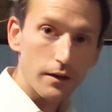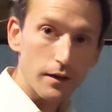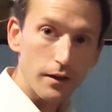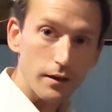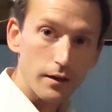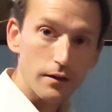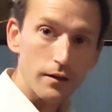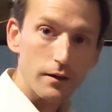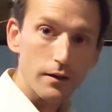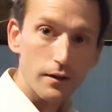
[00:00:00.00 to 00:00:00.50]

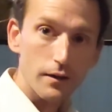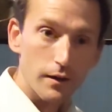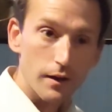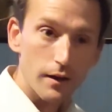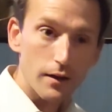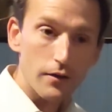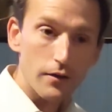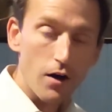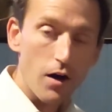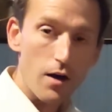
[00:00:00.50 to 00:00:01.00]
in
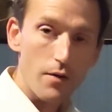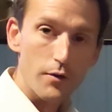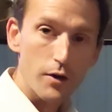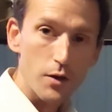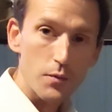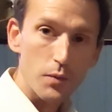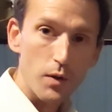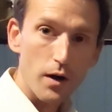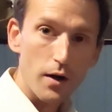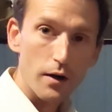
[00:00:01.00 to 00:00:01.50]
the
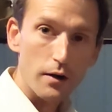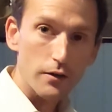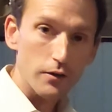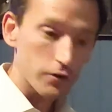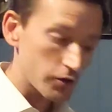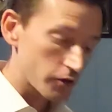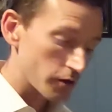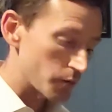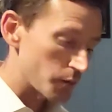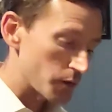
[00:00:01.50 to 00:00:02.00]
harmony
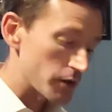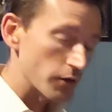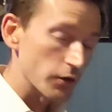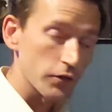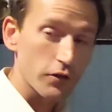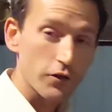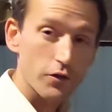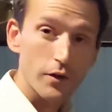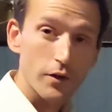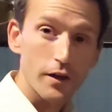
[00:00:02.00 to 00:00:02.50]
part should be
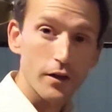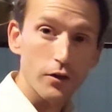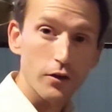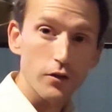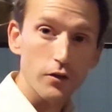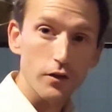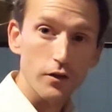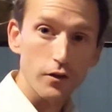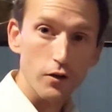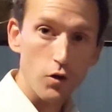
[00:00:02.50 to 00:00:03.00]
those 3
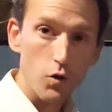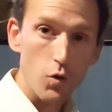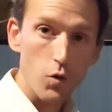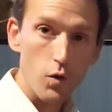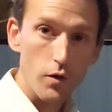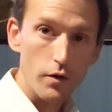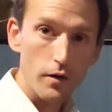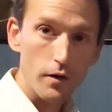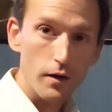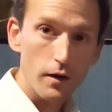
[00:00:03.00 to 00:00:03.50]
notes in the
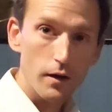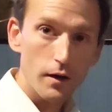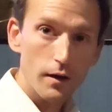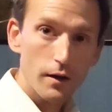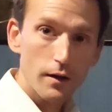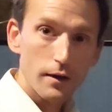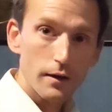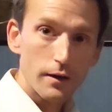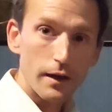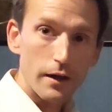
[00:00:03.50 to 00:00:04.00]
chord.
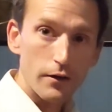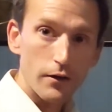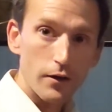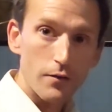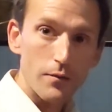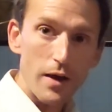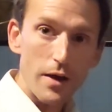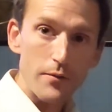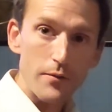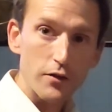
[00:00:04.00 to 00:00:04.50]
Now there
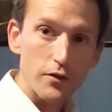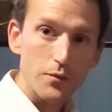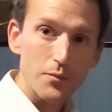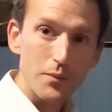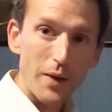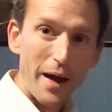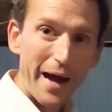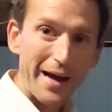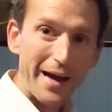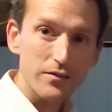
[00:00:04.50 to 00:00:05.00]
may be some
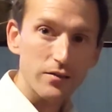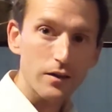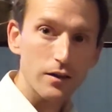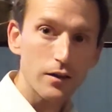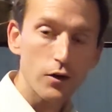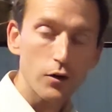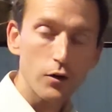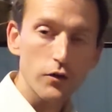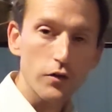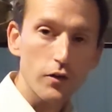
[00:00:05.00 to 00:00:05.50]
passing
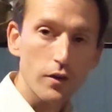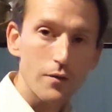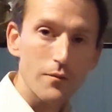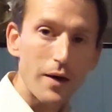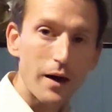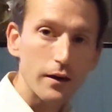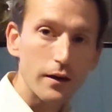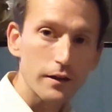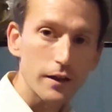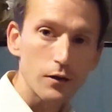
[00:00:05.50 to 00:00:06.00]
notes in the
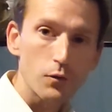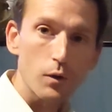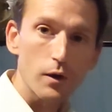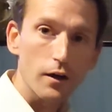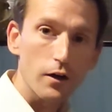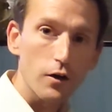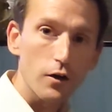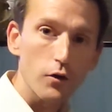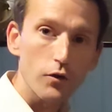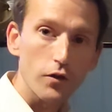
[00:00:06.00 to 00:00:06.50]
melody where
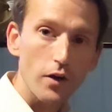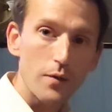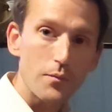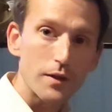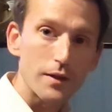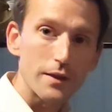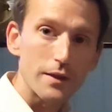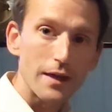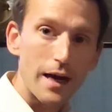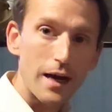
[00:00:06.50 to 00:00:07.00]
it goes up
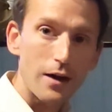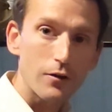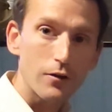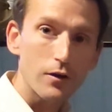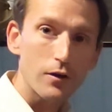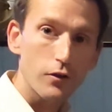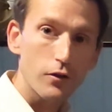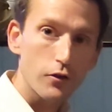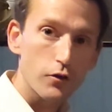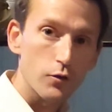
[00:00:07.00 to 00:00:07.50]
and
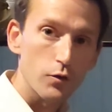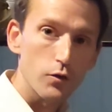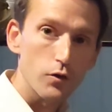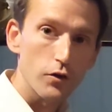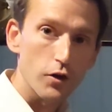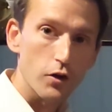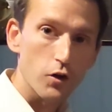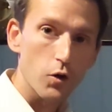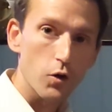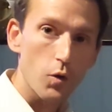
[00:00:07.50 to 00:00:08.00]
down through
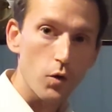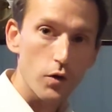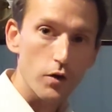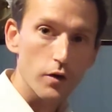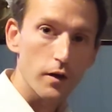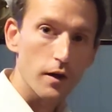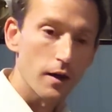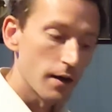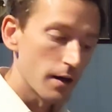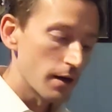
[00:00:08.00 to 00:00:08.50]
the
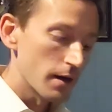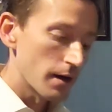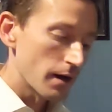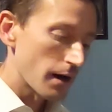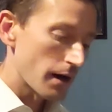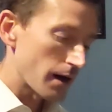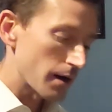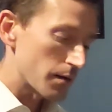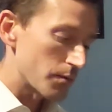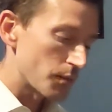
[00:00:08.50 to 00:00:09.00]
chord,
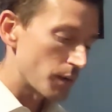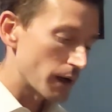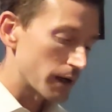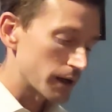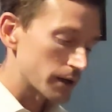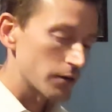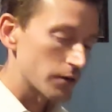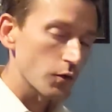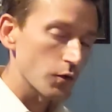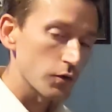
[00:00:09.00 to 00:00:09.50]

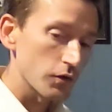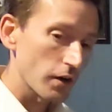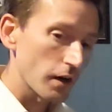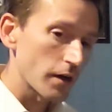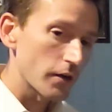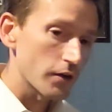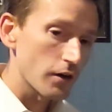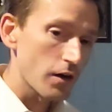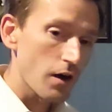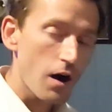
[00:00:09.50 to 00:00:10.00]
but those
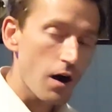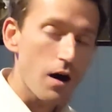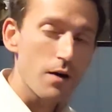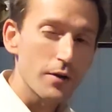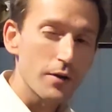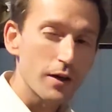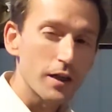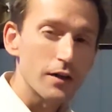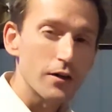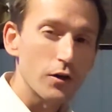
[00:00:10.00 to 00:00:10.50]
other
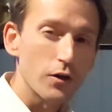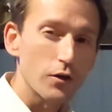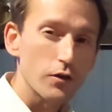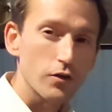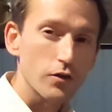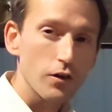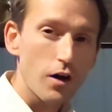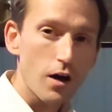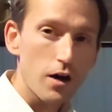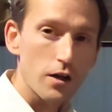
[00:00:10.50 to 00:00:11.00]
harmony
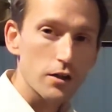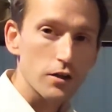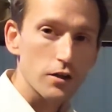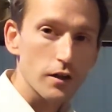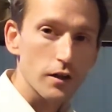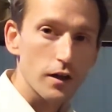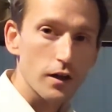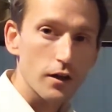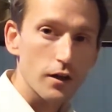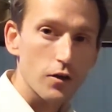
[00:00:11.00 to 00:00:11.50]
notes
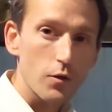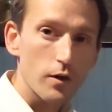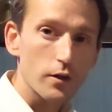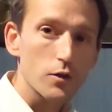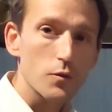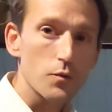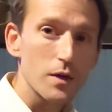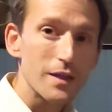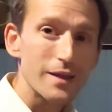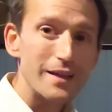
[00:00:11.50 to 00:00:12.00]
largely are going
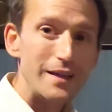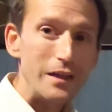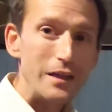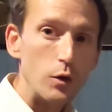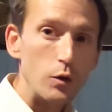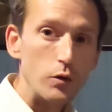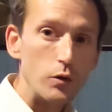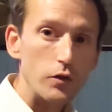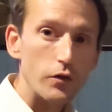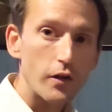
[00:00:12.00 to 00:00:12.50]
to be the
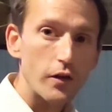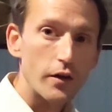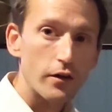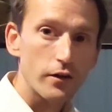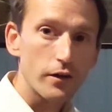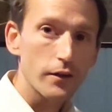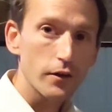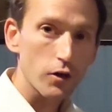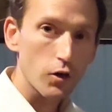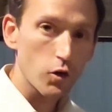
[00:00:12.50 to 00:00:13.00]
notes that are
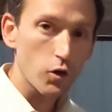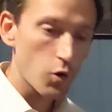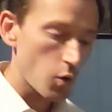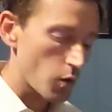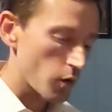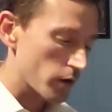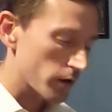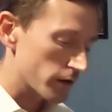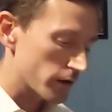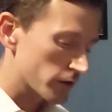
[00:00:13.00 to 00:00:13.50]
in the
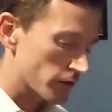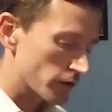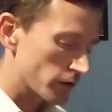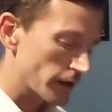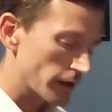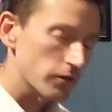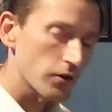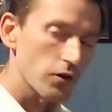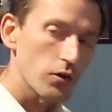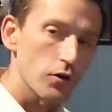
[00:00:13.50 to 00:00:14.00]
chord. So
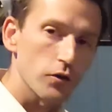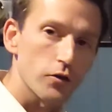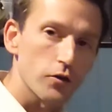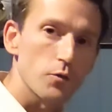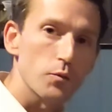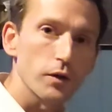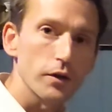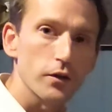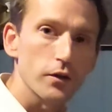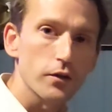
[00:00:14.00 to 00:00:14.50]
let's go
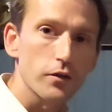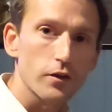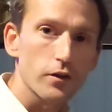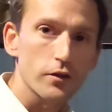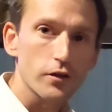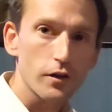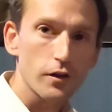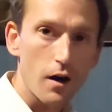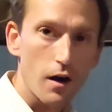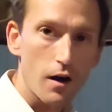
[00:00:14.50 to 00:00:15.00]
through Please
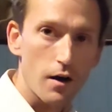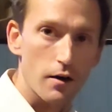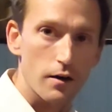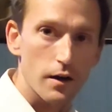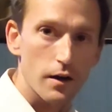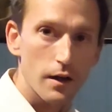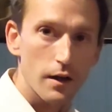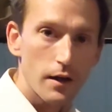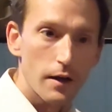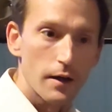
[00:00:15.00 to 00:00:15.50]
Search Your Heart